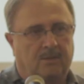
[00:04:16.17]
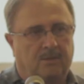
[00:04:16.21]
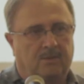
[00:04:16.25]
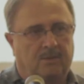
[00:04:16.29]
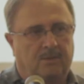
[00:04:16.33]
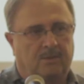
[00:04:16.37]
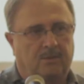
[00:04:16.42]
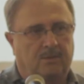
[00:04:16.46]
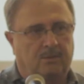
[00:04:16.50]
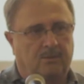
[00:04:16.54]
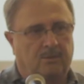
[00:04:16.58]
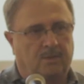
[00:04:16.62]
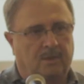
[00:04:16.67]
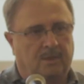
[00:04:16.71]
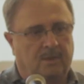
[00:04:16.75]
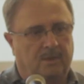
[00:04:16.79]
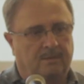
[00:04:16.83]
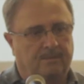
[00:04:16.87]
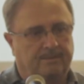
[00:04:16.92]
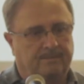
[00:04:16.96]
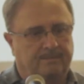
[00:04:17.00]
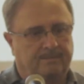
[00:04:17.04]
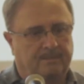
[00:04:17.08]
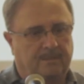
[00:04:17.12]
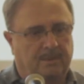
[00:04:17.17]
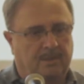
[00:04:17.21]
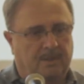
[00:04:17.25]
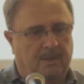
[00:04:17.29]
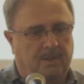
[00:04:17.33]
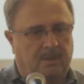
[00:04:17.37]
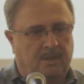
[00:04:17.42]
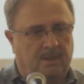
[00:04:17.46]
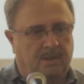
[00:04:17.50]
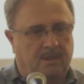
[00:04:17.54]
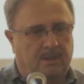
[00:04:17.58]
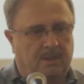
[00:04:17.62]
to
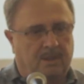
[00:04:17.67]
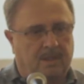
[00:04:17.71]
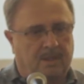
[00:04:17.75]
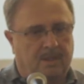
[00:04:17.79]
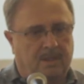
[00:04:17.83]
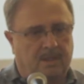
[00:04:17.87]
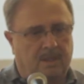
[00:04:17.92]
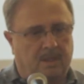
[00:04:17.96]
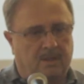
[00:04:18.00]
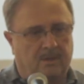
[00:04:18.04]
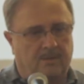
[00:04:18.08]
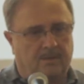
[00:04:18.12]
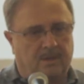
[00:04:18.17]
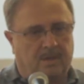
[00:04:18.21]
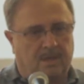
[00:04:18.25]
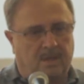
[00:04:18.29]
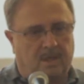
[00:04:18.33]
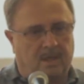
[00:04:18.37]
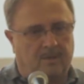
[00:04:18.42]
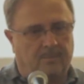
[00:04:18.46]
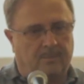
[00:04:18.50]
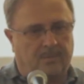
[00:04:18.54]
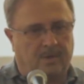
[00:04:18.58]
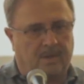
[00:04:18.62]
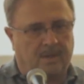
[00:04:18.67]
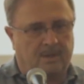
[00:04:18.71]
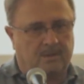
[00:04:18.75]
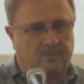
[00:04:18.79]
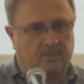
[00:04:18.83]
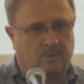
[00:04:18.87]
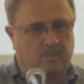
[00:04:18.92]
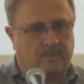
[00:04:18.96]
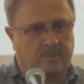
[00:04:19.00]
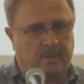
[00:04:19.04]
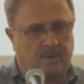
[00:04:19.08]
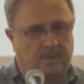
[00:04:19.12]
take care of the complex
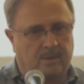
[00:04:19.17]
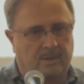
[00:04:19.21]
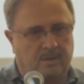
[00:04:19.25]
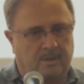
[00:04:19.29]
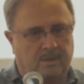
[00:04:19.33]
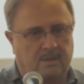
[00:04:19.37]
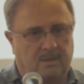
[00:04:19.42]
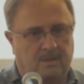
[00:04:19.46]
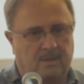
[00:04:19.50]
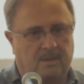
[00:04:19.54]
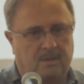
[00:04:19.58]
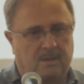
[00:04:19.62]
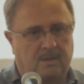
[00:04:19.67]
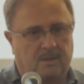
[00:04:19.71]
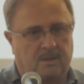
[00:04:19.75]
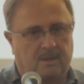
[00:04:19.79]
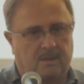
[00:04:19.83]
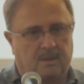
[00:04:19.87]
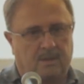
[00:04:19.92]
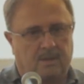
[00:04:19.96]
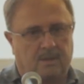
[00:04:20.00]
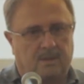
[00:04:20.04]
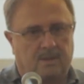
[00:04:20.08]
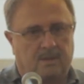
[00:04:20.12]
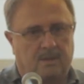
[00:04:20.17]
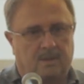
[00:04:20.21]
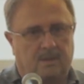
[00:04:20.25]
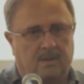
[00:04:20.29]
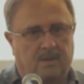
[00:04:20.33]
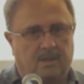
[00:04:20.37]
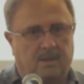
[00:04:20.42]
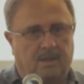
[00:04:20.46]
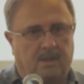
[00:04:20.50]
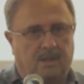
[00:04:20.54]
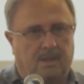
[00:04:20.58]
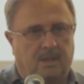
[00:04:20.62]
we're building,
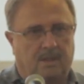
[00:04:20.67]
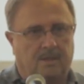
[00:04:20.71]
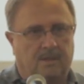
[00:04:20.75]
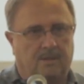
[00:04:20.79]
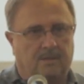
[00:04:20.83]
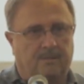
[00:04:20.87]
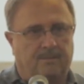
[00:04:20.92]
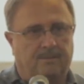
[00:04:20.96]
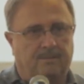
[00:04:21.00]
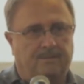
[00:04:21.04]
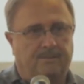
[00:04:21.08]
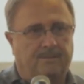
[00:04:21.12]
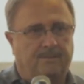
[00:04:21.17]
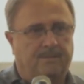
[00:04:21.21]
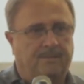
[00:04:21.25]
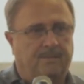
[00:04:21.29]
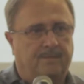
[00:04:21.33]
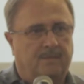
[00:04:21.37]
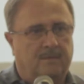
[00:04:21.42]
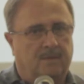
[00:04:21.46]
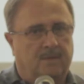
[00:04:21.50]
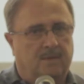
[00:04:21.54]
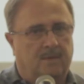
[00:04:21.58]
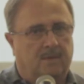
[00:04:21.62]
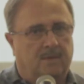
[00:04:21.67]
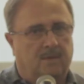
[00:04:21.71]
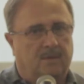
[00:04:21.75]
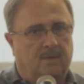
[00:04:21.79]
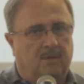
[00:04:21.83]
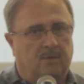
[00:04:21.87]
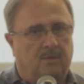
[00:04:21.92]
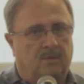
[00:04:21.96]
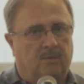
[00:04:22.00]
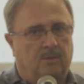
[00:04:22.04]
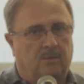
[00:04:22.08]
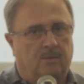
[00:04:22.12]
and
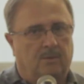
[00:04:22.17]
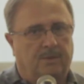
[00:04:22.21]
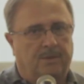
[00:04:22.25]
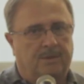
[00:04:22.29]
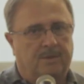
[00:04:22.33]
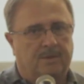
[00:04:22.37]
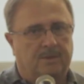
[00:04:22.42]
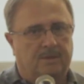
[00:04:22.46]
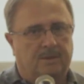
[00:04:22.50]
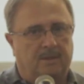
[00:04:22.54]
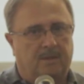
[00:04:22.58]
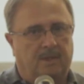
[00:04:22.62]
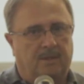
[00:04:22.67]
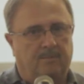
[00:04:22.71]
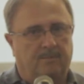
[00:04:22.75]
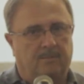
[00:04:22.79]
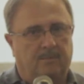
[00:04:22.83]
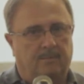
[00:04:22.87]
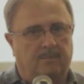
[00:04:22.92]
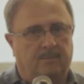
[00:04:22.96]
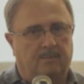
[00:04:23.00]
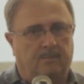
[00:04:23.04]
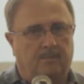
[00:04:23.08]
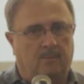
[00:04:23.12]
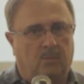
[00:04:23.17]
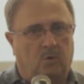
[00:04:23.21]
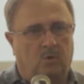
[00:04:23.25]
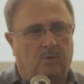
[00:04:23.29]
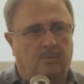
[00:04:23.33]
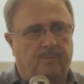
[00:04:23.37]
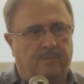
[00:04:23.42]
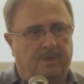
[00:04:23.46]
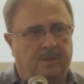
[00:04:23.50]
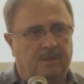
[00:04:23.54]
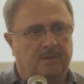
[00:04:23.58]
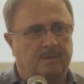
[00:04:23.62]
we just need more
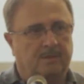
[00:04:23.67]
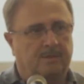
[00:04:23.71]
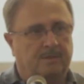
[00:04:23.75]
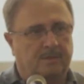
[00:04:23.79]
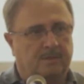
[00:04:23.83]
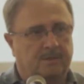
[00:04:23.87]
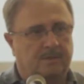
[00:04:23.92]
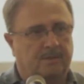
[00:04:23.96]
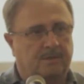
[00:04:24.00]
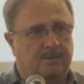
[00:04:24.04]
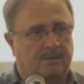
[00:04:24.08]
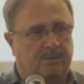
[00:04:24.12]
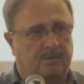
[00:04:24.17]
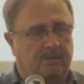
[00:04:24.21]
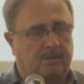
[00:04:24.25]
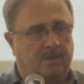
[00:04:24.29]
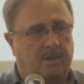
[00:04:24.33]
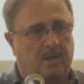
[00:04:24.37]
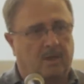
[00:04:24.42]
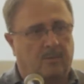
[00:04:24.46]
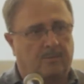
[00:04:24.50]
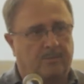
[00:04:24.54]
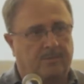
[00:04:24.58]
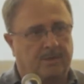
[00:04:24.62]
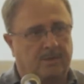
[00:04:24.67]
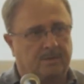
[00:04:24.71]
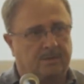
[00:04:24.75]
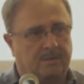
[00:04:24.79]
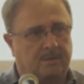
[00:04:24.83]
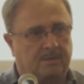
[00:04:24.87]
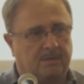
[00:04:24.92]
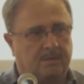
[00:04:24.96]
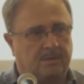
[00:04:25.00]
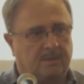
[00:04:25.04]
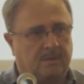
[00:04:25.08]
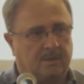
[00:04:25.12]
businesses to help
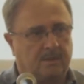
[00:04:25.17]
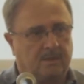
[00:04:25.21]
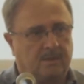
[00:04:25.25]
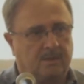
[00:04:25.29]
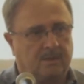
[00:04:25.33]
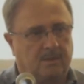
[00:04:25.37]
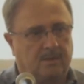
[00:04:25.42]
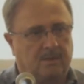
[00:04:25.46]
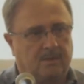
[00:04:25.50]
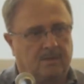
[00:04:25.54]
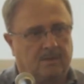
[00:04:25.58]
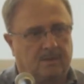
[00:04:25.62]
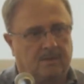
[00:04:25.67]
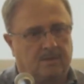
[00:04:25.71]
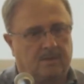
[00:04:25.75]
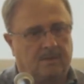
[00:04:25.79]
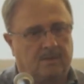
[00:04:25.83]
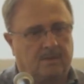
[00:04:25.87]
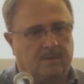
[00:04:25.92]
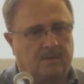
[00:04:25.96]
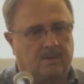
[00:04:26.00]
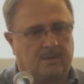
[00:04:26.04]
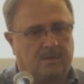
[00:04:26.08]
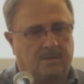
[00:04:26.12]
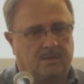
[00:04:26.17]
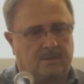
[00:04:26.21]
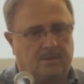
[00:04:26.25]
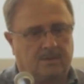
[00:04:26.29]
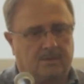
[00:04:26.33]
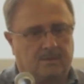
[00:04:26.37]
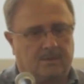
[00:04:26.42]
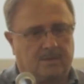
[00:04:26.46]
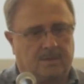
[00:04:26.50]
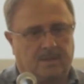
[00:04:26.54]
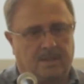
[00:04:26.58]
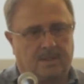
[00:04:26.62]
us
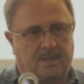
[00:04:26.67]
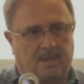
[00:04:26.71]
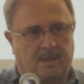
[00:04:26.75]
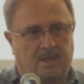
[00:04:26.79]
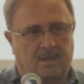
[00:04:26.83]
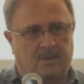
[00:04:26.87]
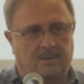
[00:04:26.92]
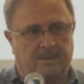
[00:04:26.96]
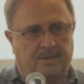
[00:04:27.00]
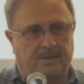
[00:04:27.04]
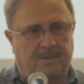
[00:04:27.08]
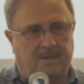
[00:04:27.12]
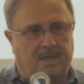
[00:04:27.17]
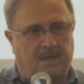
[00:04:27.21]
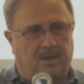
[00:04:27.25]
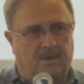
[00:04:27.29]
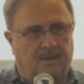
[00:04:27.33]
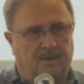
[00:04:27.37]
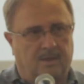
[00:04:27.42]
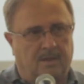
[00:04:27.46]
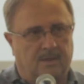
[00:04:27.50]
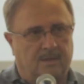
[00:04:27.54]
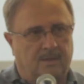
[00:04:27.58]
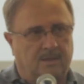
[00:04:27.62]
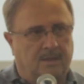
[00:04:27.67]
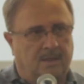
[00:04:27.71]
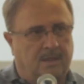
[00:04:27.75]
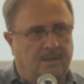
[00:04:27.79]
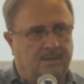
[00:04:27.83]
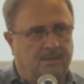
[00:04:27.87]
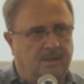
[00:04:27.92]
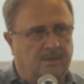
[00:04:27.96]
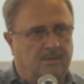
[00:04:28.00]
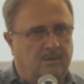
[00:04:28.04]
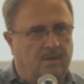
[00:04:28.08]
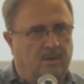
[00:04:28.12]
to take care of the town
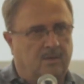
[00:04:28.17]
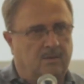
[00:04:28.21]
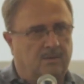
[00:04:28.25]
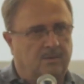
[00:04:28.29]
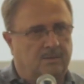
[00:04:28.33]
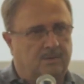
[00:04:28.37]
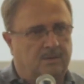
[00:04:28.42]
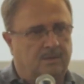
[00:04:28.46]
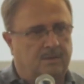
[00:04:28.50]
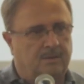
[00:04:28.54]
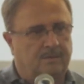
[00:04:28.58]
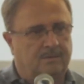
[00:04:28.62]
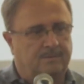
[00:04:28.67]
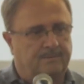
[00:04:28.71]
as it grows.